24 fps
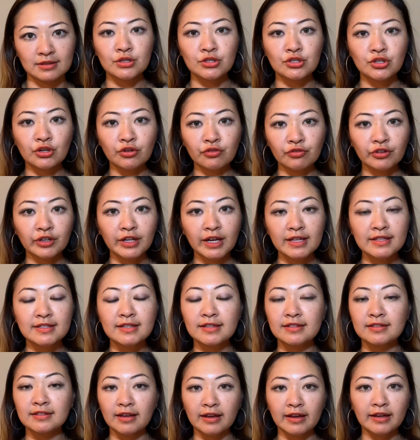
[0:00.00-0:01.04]
And don't forget to
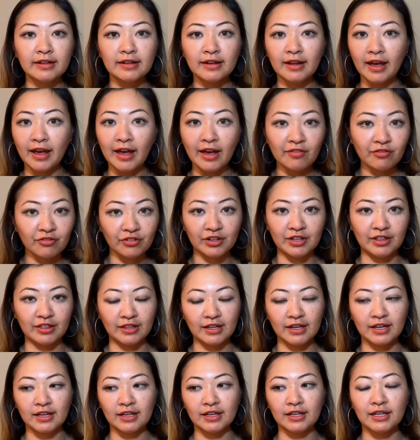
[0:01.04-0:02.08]
sign
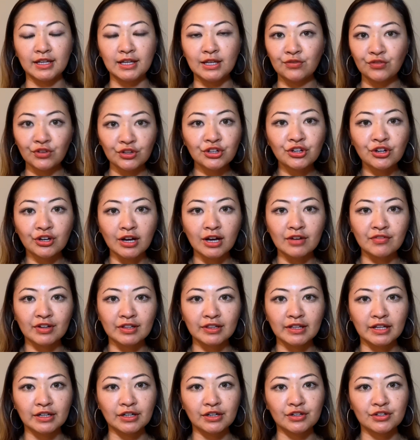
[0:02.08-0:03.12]
everything, even your cover
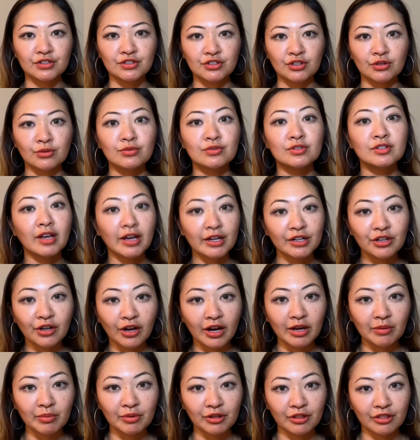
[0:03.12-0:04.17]
letters. So sign your
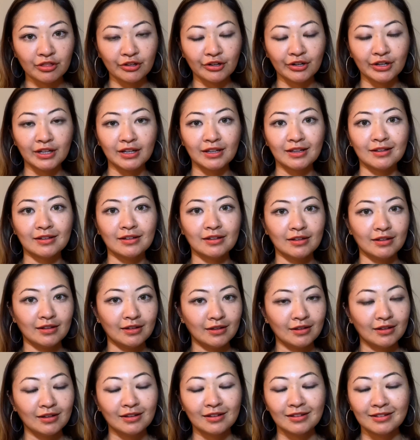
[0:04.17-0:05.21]
I-130,
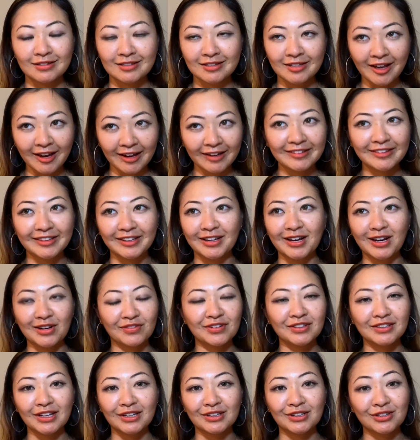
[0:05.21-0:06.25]
sign the
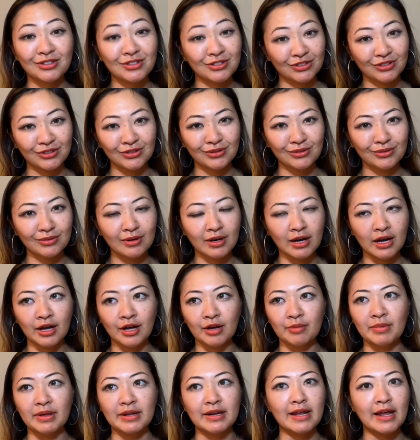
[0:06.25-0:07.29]
cover letter too,
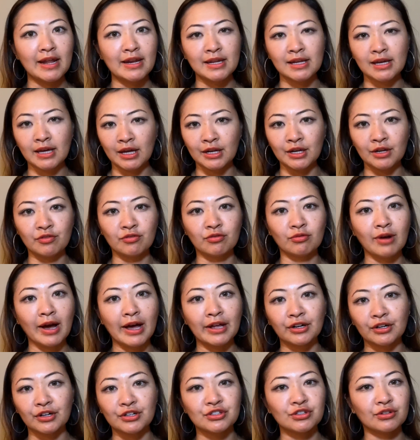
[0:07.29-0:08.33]
and any kind of
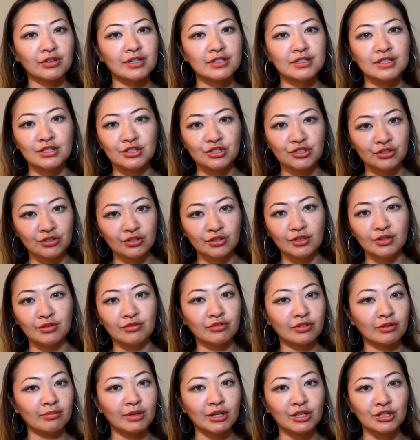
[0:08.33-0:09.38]
riders or additional
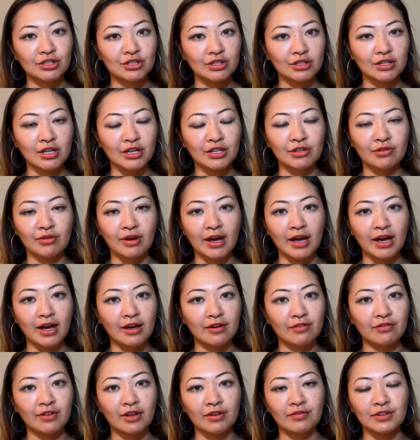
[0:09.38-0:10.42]
information that you
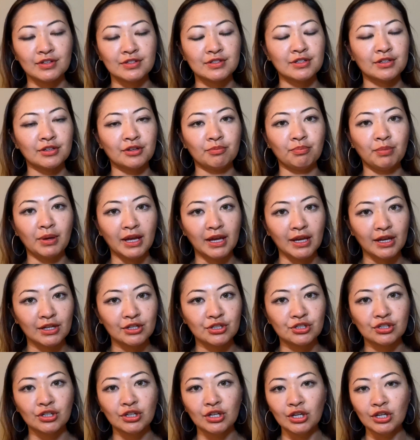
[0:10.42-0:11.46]
have. Every single
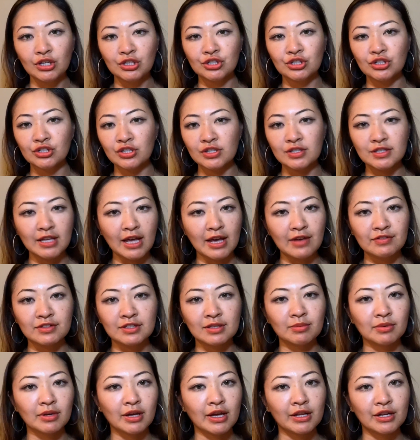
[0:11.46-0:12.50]
page should just have
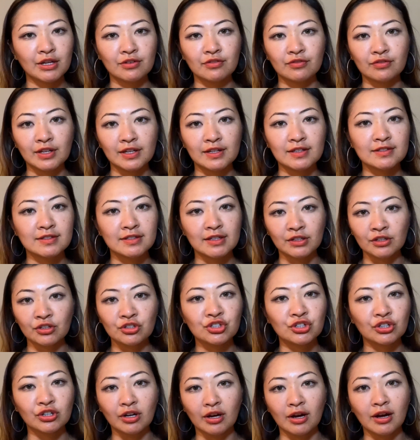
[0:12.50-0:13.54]
some kind of like
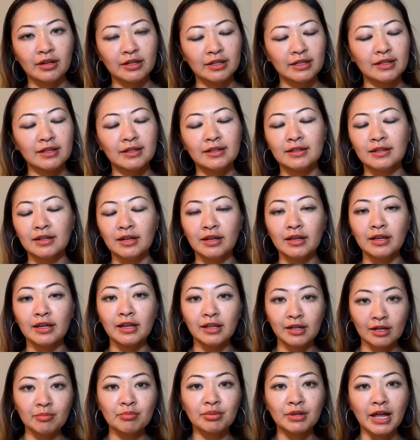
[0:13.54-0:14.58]
signature on it
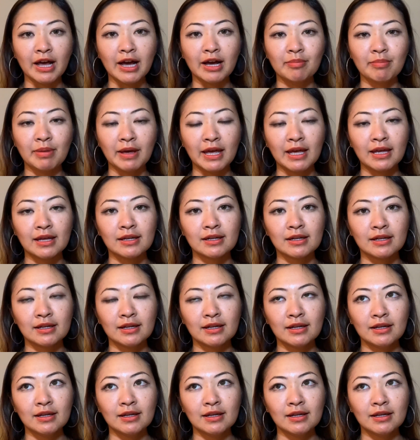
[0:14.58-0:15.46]
in a black pen.